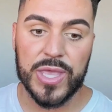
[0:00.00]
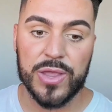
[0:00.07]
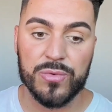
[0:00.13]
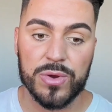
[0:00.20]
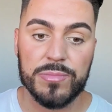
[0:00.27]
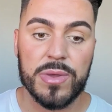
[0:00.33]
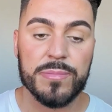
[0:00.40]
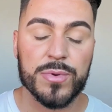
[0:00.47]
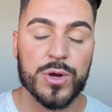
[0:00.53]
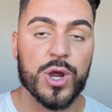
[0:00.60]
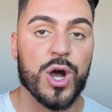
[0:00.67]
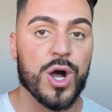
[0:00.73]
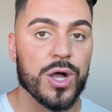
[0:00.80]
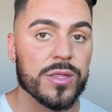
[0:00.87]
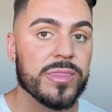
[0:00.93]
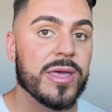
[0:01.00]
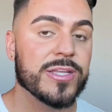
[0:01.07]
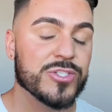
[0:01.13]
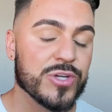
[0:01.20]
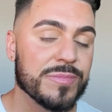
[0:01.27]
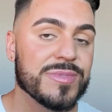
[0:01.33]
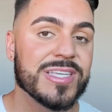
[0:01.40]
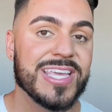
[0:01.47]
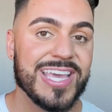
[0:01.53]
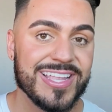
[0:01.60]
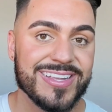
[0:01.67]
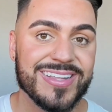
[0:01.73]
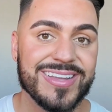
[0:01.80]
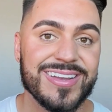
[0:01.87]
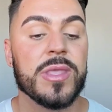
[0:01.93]
I remember on that trip to
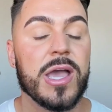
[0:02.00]
Canada,